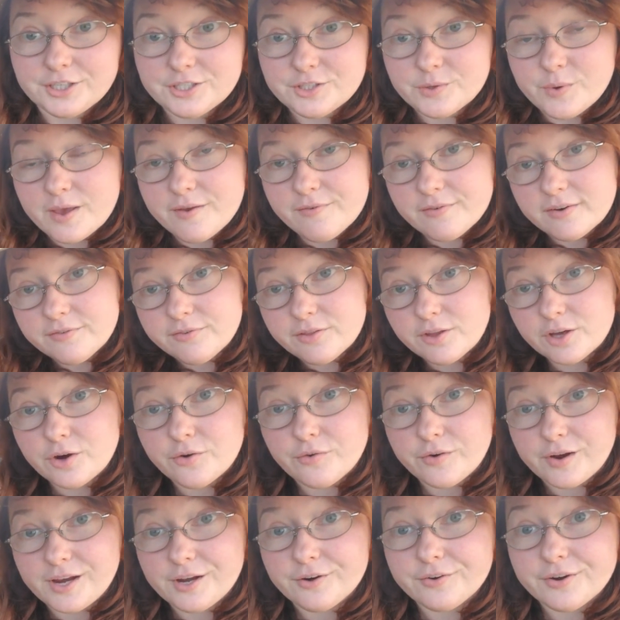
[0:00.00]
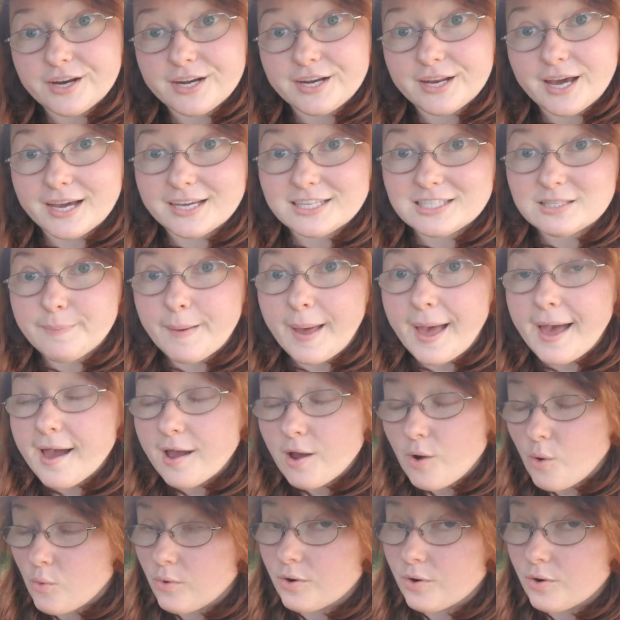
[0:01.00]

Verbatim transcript: So even if the greenery dies back